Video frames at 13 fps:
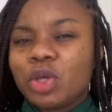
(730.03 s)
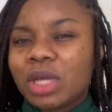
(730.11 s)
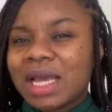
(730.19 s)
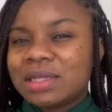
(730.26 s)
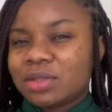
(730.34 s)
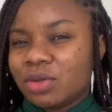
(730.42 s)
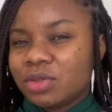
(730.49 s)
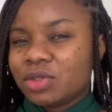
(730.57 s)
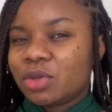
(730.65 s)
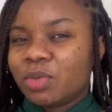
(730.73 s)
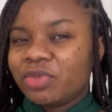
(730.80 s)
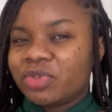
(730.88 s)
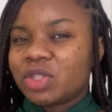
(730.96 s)
you guys on
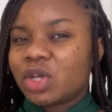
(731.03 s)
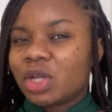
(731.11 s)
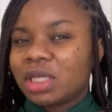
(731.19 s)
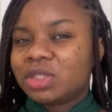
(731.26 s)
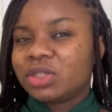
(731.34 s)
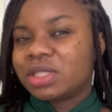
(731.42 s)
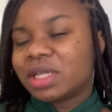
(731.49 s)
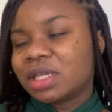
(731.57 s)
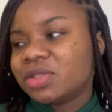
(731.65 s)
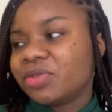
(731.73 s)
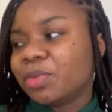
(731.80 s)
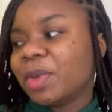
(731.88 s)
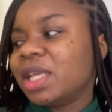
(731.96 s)
some of the toiletries I use
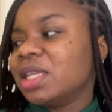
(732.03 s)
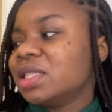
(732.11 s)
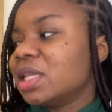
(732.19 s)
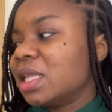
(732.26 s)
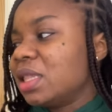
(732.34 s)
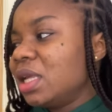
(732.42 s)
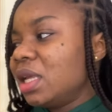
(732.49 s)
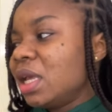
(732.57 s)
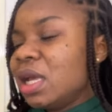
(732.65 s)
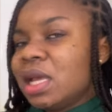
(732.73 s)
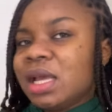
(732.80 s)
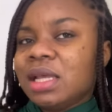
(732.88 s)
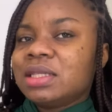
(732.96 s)
for my kids. I think
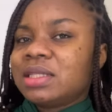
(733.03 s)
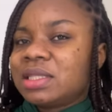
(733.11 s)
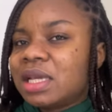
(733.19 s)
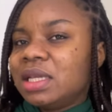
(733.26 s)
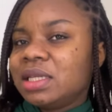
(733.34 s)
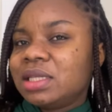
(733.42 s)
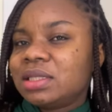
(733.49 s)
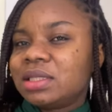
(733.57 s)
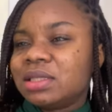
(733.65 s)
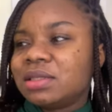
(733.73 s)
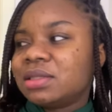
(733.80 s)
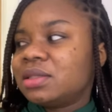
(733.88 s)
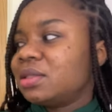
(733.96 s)
saying it
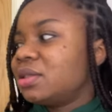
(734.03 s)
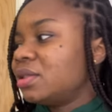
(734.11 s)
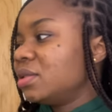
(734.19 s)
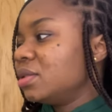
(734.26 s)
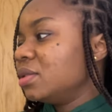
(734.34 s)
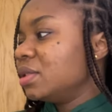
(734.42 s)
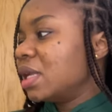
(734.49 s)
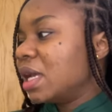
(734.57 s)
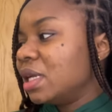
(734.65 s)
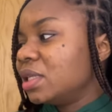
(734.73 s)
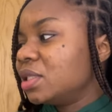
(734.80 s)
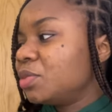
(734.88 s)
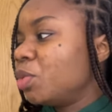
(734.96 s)
is
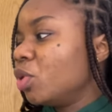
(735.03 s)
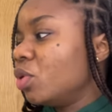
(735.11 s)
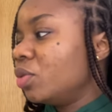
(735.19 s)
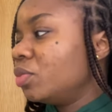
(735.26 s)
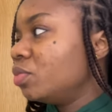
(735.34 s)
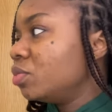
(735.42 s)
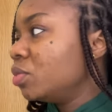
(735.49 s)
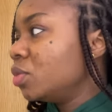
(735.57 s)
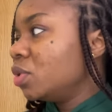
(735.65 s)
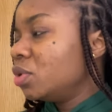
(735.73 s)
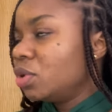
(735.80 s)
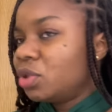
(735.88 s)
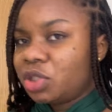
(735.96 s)
nice, but
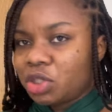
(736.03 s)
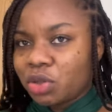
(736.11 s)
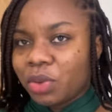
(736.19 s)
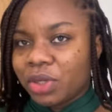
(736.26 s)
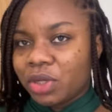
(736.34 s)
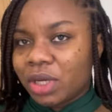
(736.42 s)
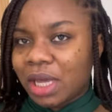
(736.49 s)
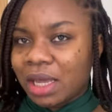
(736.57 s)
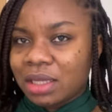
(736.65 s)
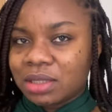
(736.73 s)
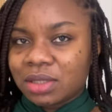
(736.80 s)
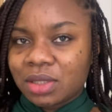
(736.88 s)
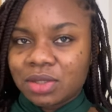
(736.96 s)
showing you
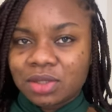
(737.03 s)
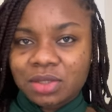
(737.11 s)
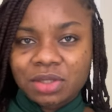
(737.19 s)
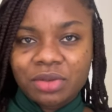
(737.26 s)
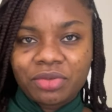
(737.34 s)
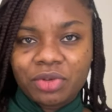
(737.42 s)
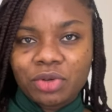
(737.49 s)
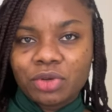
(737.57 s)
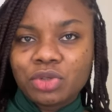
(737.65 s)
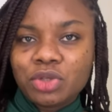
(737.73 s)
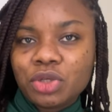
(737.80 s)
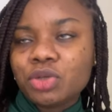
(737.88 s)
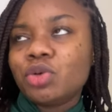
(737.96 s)
guys because if you're
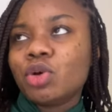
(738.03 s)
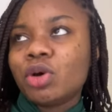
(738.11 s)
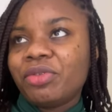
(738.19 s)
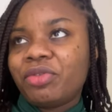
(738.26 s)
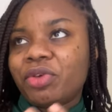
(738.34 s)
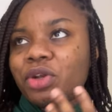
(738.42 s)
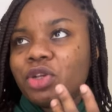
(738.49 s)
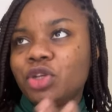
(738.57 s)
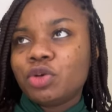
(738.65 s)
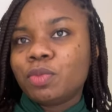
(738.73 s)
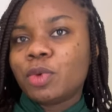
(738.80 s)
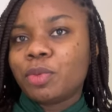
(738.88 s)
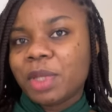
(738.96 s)
new or if you're a new
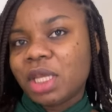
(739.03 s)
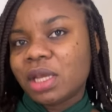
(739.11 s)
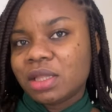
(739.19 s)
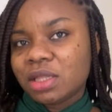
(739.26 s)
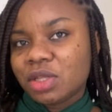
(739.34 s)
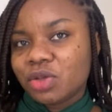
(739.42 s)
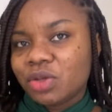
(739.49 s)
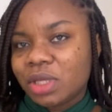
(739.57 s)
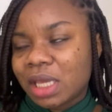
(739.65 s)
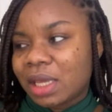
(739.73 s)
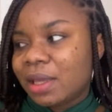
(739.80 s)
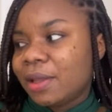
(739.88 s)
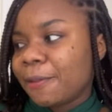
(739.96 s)
mommy here in the
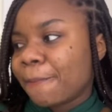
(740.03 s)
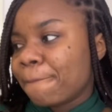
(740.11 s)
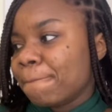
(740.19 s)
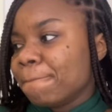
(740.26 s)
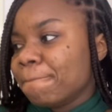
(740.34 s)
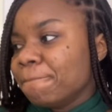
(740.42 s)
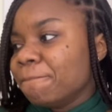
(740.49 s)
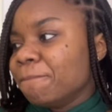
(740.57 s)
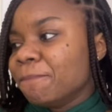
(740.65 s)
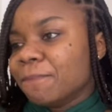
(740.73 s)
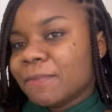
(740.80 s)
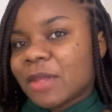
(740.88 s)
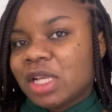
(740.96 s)
UK,
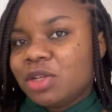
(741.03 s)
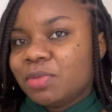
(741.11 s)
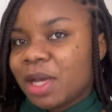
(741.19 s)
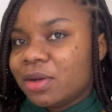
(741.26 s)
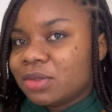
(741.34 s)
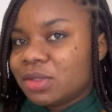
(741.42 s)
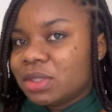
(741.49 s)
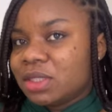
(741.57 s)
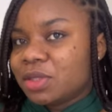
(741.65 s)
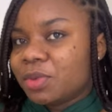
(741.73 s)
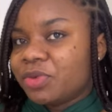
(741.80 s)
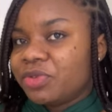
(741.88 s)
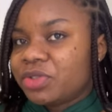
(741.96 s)
you might also need
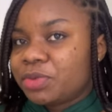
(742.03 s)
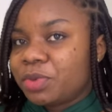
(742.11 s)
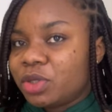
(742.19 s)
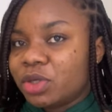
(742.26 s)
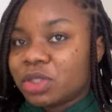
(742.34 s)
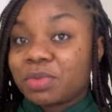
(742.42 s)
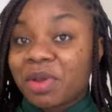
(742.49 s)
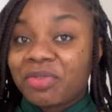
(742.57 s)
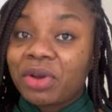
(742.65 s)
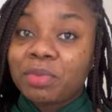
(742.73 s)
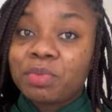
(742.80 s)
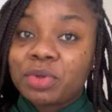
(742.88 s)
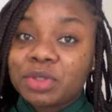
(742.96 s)
some of these products. My
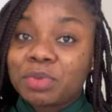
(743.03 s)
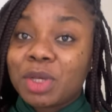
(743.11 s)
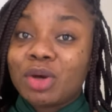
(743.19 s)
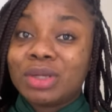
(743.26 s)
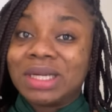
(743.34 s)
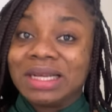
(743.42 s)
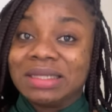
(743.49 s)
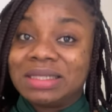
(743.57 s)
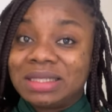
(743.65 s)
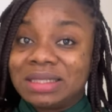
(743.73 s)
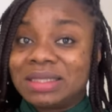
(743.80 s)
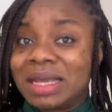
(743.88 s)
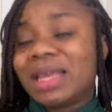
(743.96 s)
friend put me on and
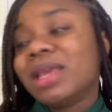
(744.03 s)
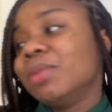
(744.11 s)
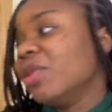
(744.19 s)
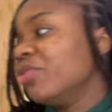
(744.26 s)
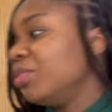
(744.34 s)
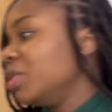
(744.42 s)
since I came, up,